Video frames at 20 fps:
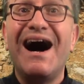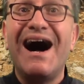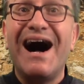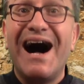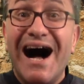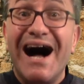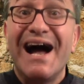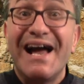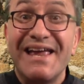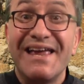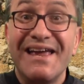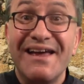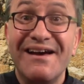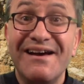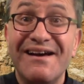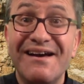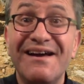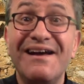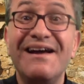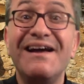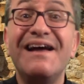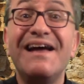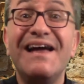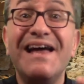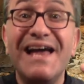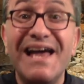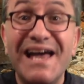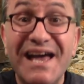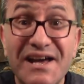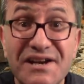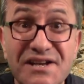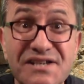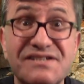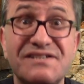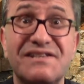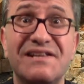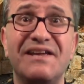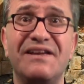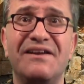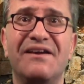I
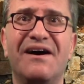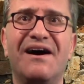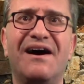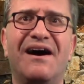earnestly